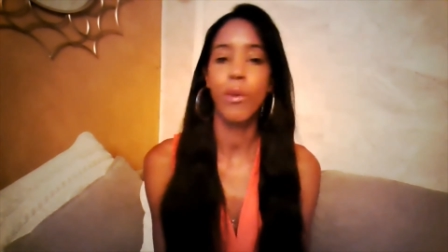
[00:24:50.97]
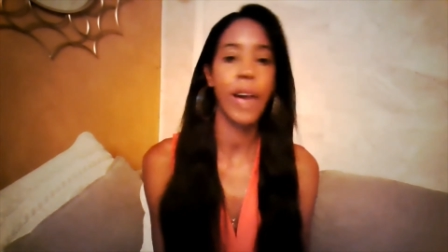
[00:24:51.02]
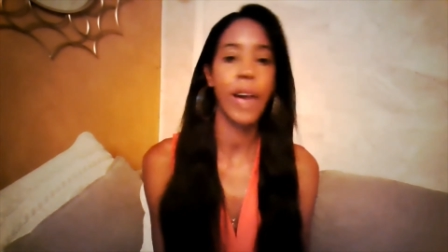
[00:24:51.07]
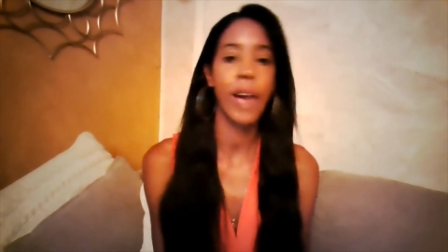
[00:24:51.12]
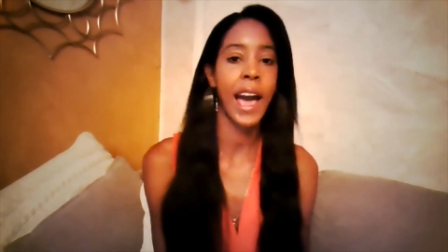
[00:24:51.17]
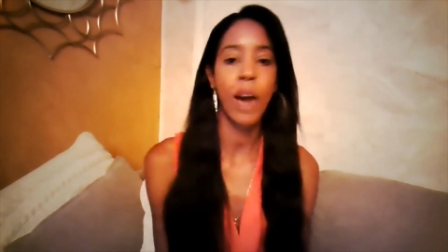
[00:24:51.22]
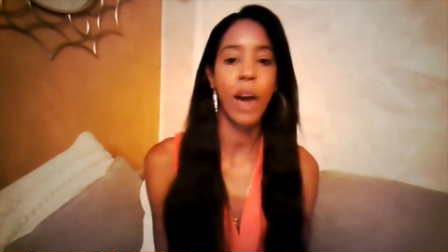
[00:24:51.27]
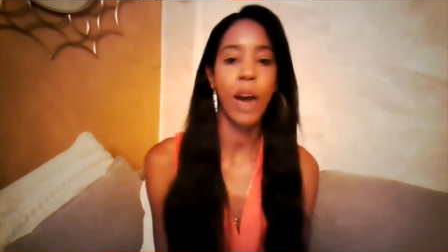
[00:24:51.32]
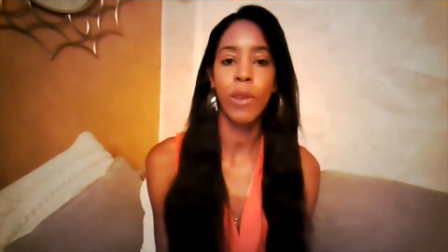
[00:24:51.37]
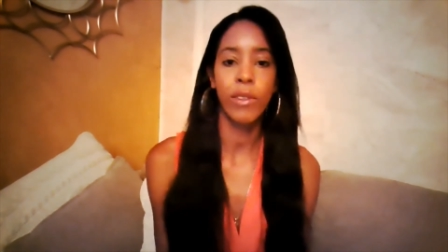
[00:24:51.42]

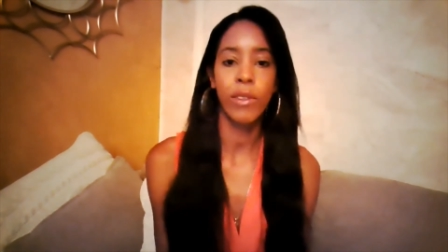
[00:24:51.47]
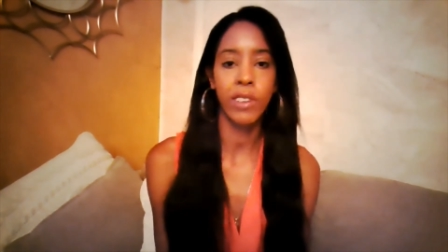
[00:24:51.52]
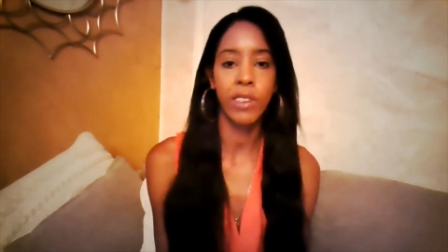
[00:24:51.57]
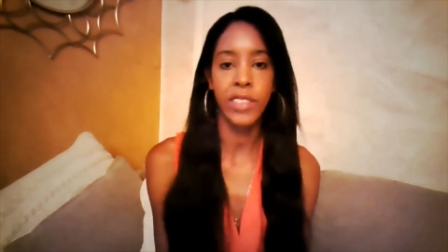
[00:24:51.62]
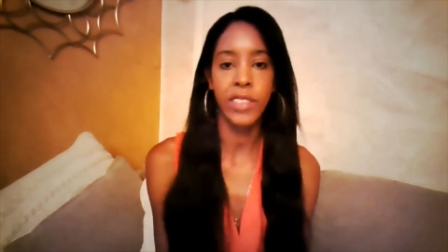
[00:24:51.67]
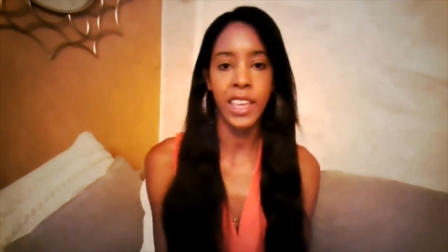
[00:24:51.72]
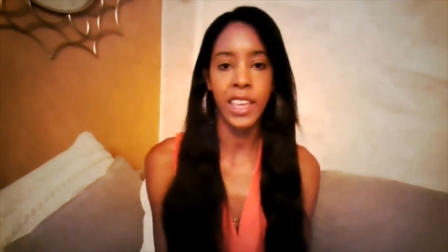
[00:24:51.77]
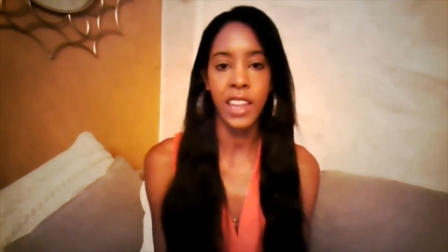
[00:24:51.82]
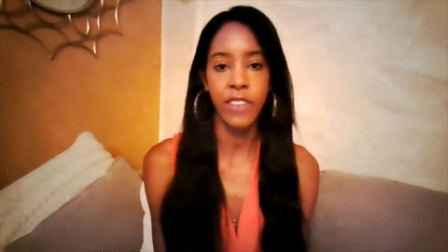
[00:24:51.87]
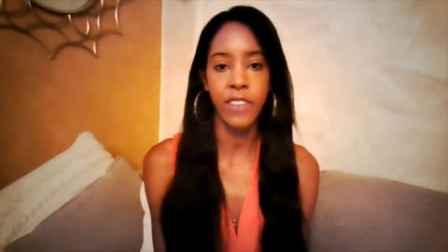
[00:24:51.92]
however
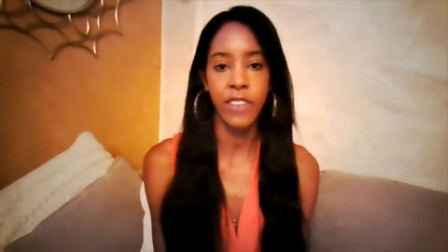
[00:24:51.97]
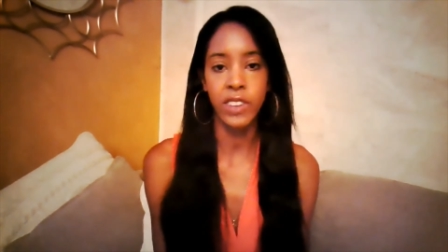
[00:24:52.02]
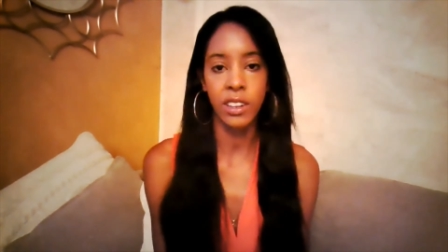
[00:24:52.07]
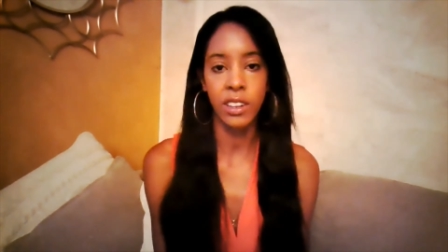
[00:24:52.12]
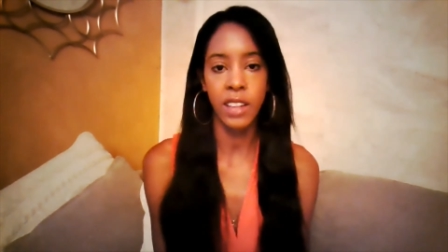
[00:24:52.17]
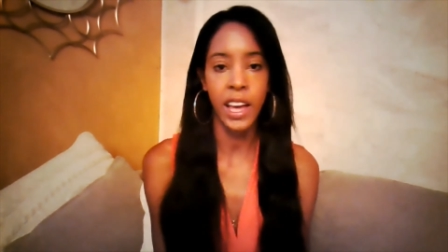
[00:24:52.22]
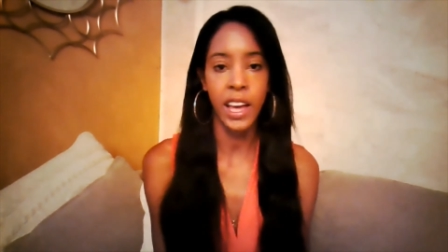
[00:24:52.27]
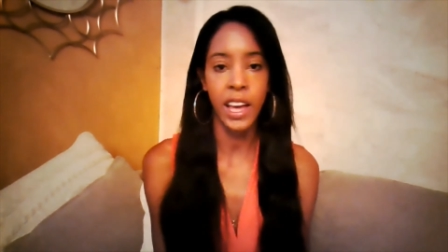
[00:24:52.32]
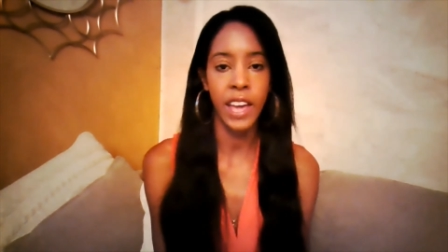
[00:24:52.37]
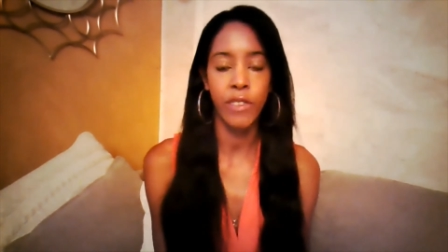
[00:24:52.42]
they left your
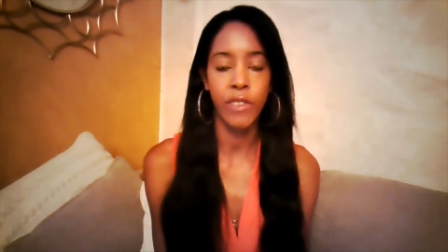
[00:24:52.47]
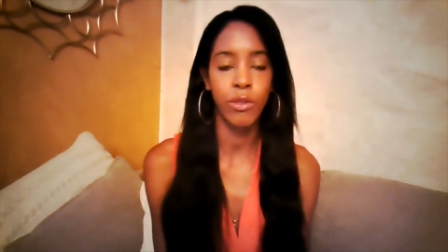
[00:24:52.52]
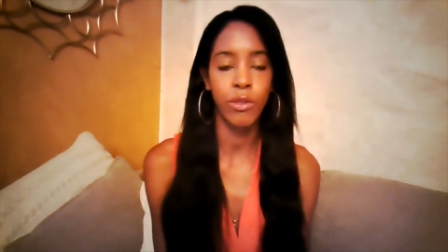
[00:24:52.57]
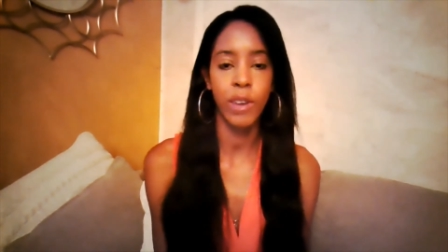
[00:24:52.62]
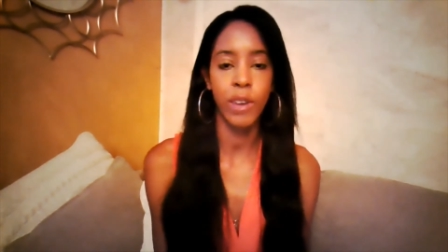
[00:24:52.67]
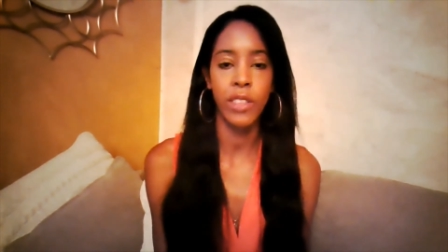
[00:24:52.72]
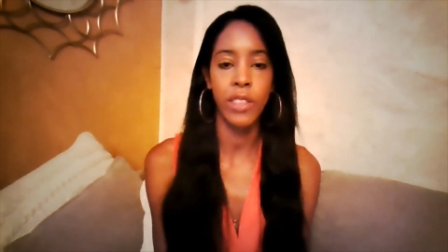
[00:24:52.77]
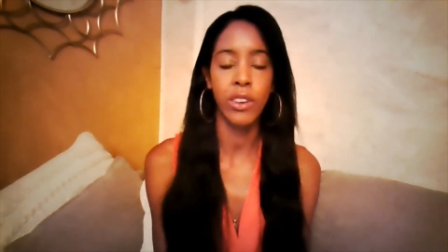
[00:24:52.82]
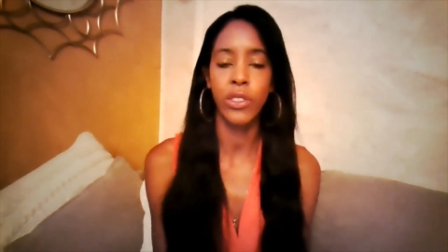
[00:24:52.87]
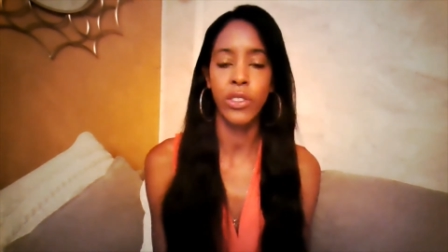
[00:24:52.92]
life,
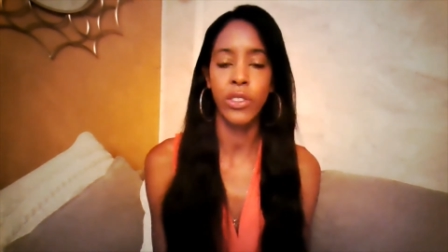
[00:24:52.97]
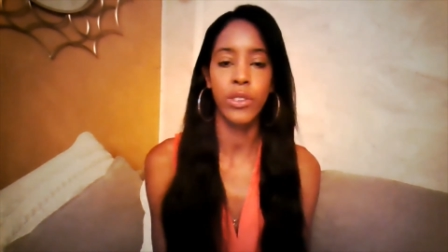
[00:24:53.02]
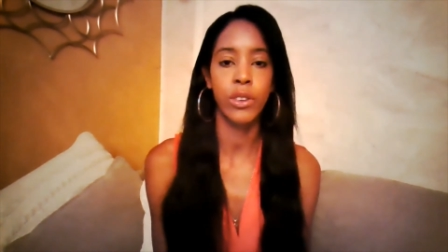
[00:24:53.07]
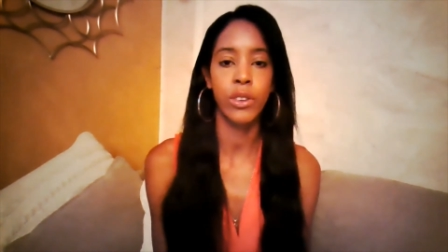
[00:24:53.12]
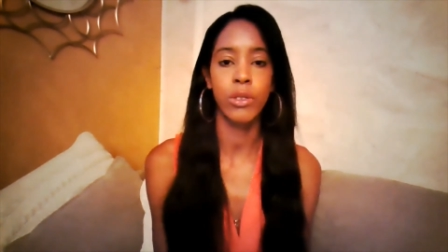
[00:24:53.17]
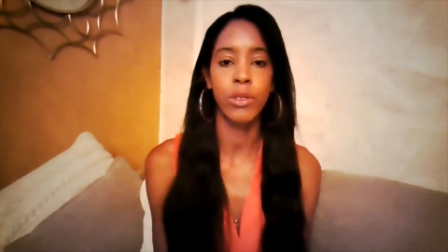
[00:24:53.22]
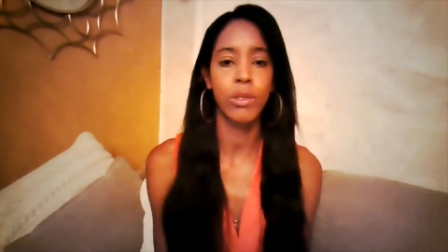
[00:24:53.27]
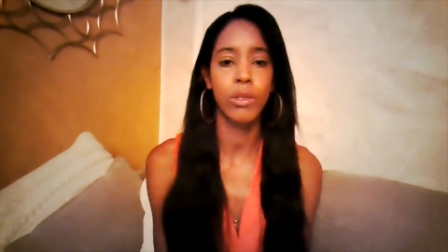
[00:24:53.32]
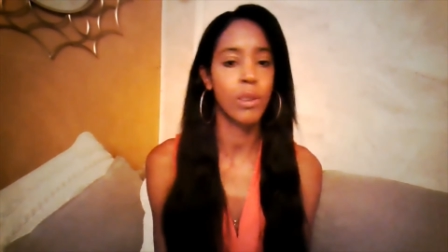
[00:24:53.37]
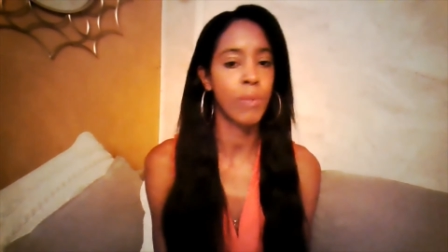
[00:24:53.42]
whether
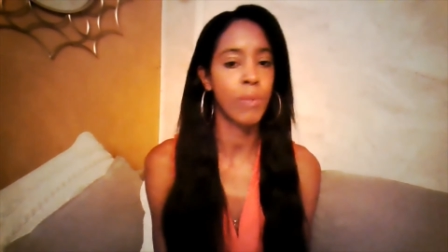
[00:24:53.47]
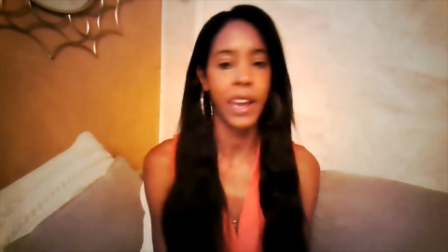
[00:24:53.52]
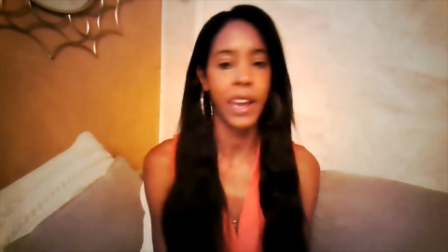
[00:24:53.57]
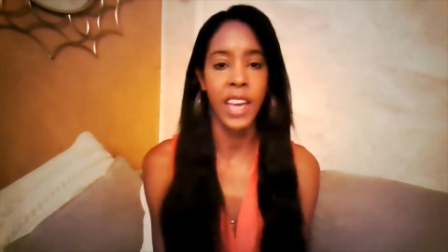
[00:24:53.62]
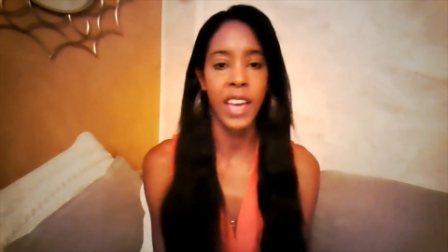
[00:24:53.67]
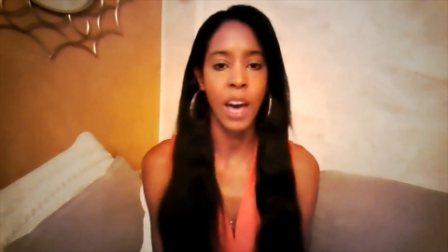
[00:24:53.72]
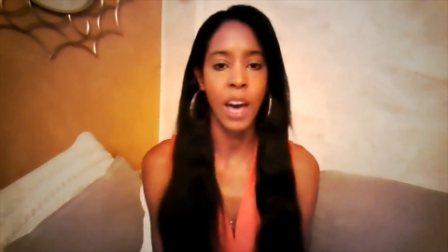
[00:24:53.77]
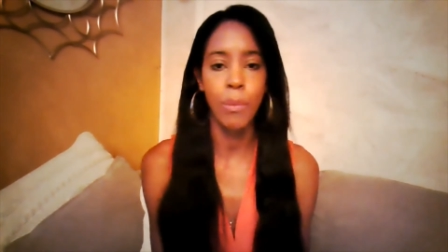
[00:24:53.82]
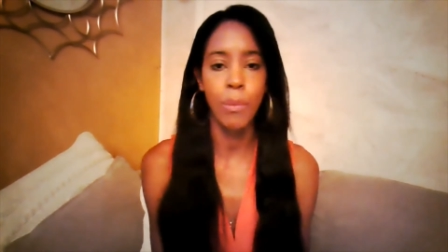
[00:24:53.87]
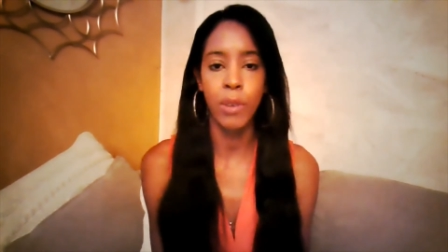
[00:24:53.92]
through a
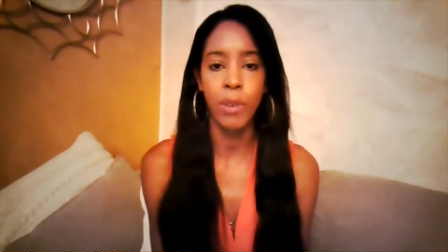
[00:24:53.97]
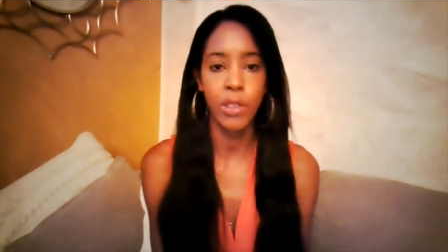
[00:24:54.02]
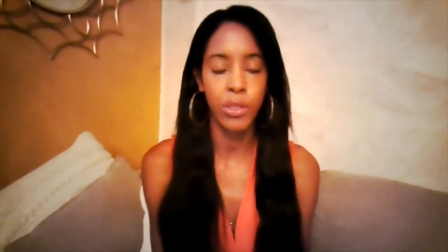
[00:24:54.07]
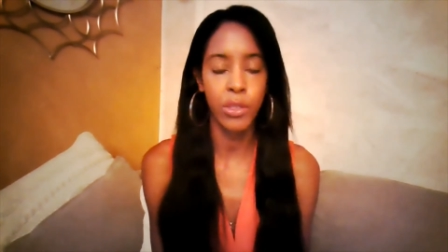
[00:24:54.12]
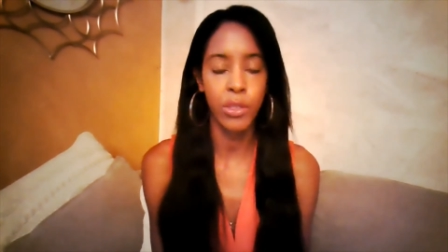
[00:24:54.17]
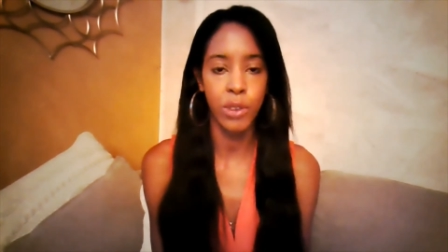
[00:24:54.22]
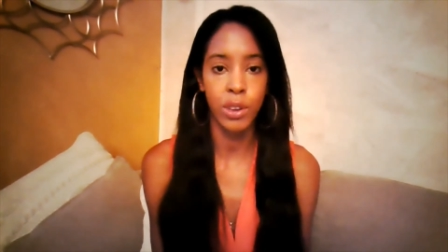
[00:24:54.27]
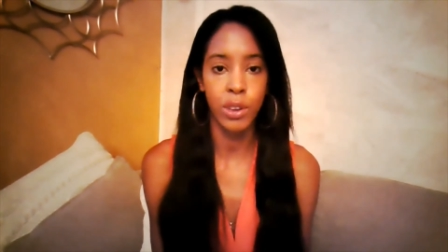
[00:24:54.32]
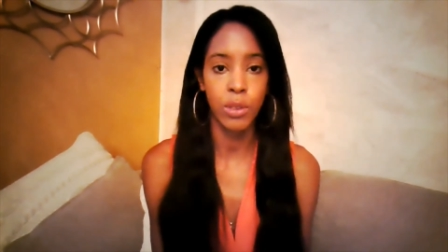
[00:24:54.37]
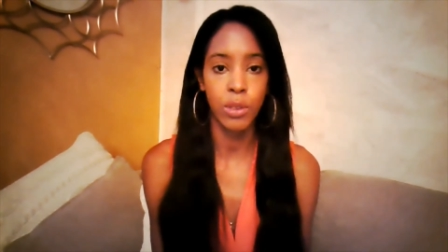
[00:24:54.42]
breakup or
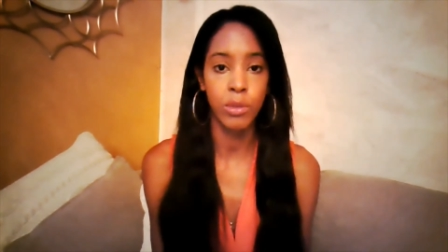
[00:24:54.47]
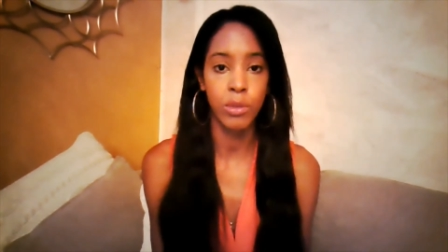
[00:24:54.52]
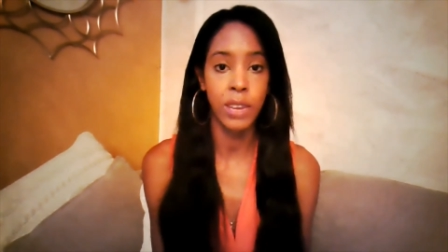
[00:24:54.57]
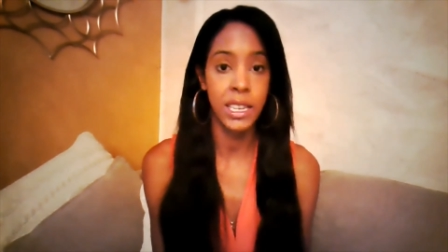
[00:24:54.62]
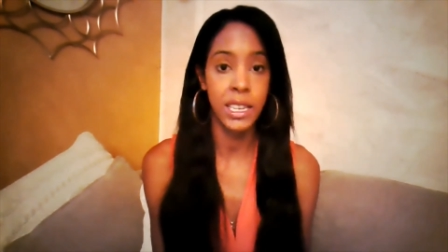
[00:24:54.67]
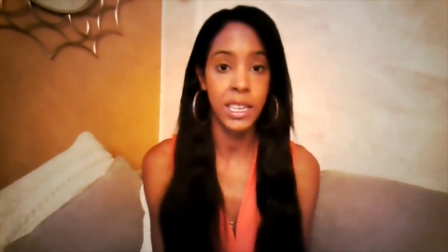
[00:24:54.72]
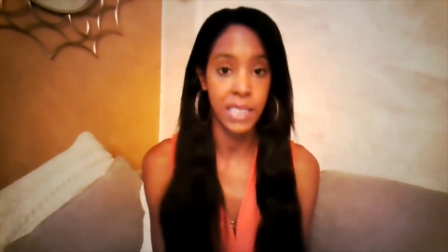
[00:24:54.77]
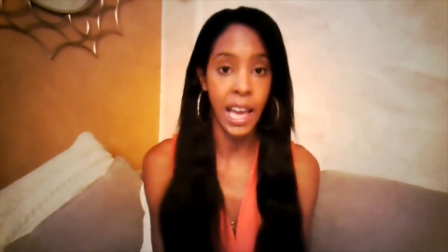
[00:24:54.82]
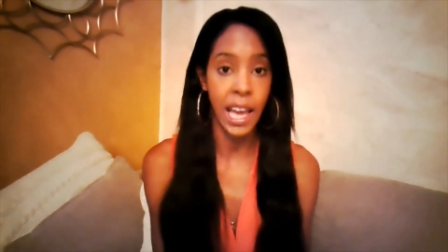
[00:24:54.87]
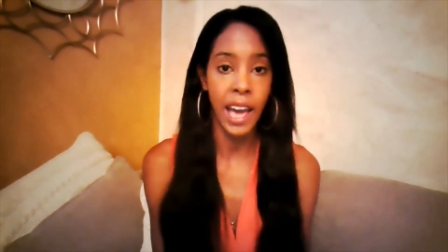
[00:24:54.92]
through
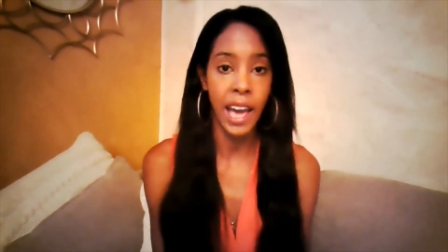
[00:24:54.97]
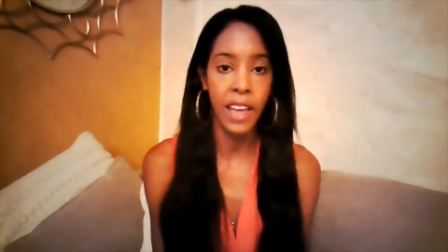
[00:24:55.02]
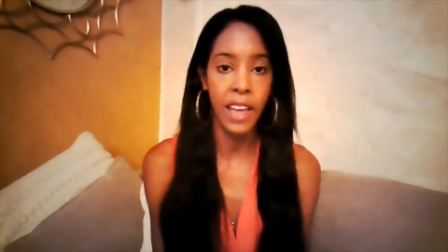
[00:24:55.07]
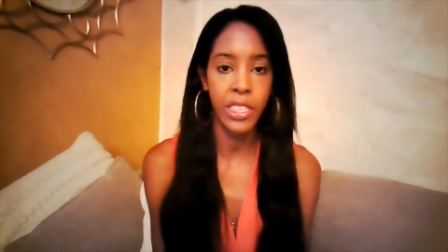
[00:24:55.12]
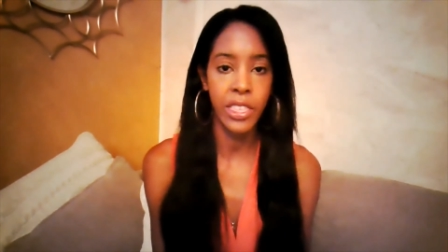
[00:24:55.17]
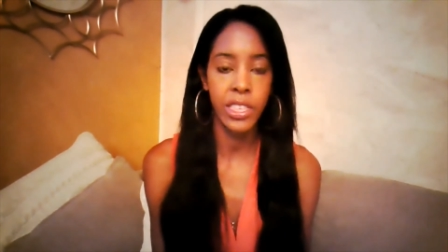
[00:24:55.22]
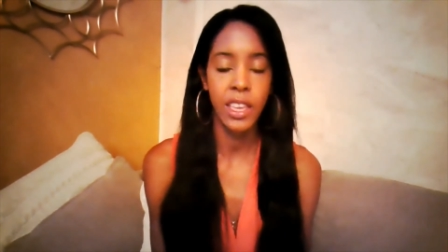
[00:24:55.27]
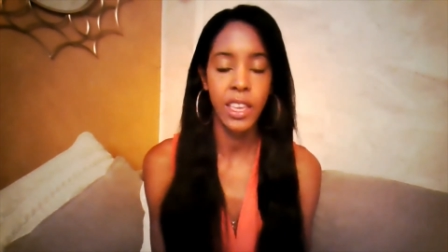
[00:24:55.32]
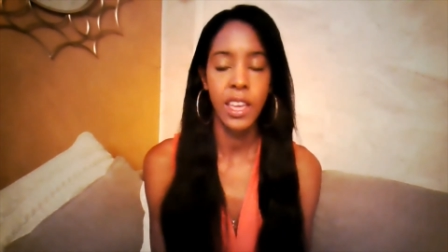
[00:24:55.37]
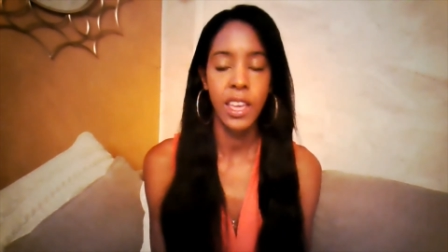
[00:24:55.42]
a
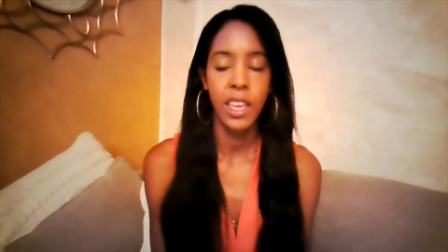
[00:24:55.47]
death.